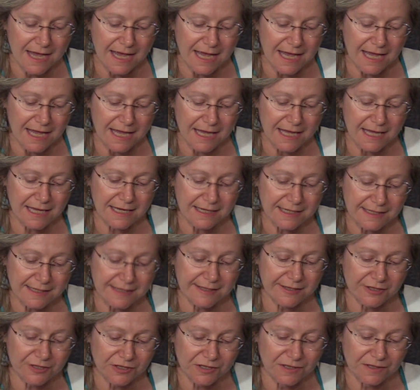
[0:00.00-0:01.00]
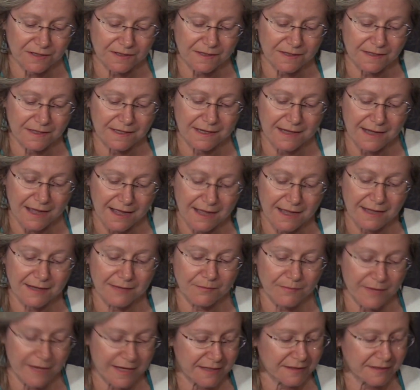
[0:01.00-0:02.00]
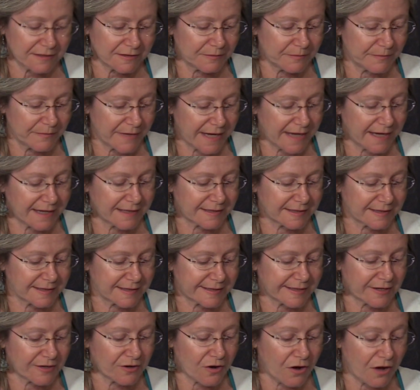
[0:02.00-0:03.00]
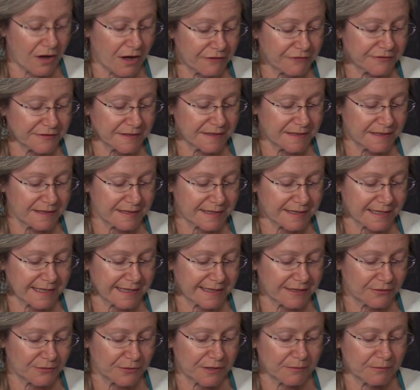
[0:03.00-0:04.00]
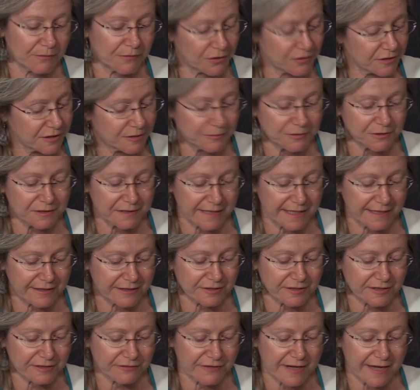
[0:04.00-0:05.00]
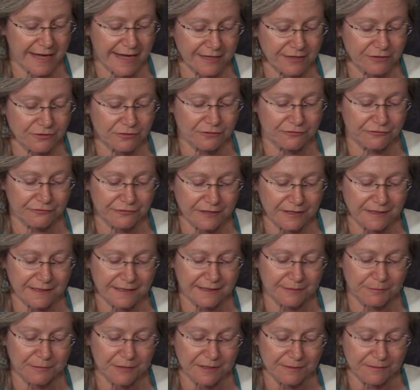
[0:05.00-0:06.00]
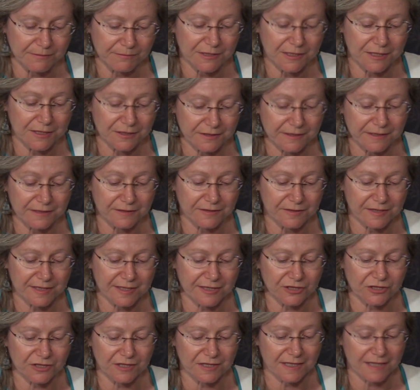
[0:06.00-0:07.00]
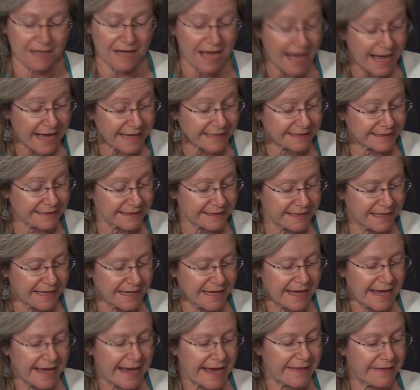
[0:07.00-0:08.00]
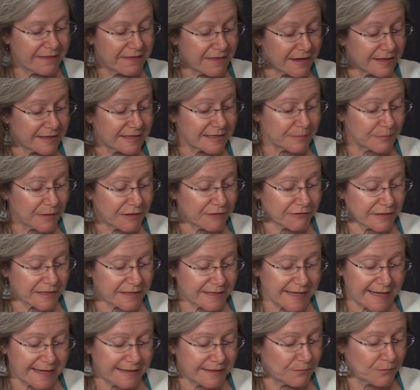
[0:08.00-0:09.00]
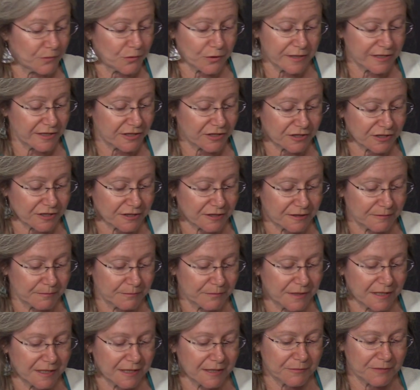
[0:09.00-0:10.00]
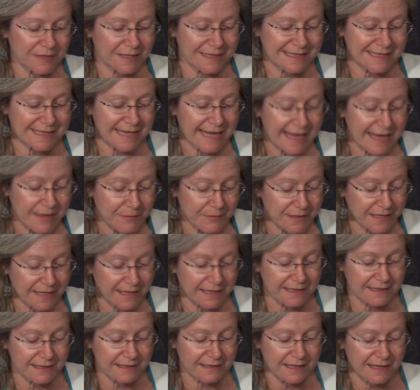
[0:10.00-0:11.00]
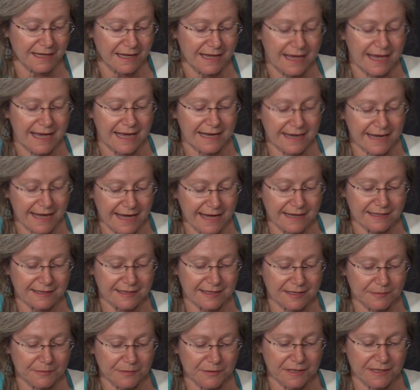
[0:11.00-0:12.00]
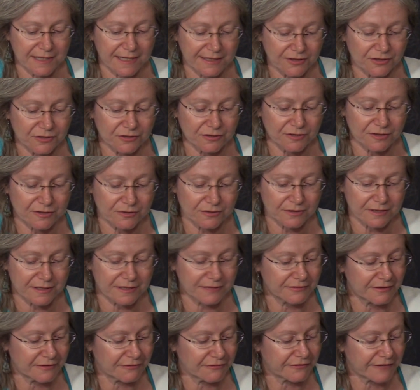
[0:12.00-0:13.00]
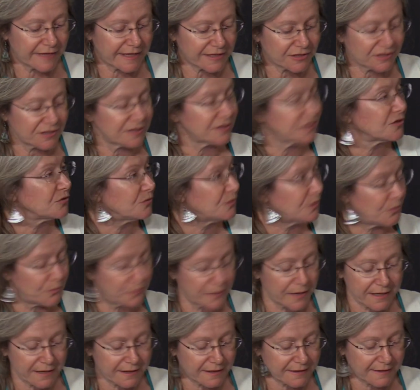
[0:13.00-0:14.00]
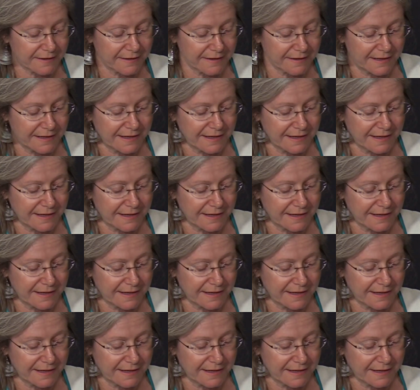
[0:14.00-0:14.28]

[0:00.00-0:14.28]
In addition, non-medical masks are often designed with multiple layers of hydrophilic materials such as cotton, and thus may retain moisture, become contaminated, and act as a potential source of infection to a wearer.